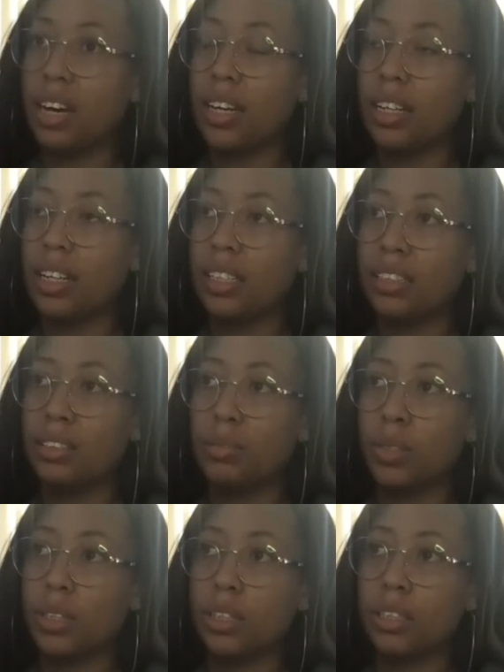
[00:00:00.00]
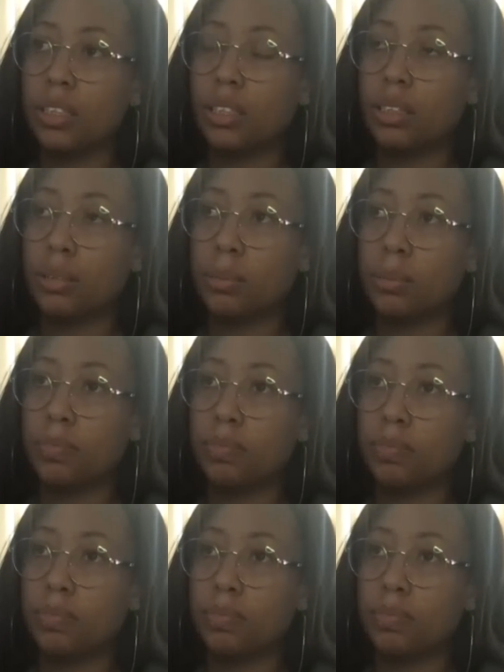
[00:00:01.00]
I connected with um,